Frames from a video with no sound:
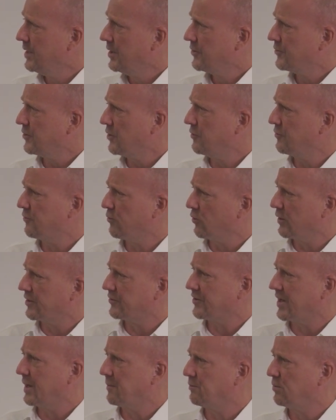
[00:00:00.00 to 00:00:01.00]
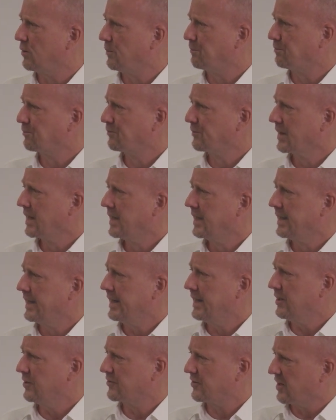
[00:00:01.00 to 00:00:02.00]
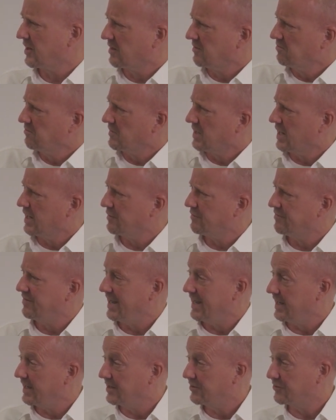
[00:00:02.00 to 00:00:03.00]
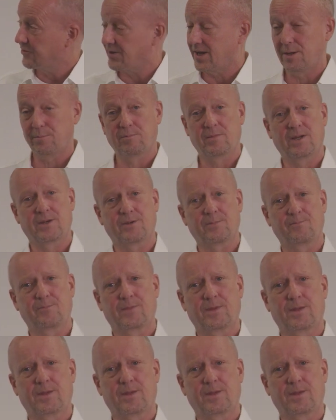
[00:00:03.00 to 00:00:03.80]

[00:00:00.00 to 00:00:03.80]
So, for example, here's a kind of vague statement.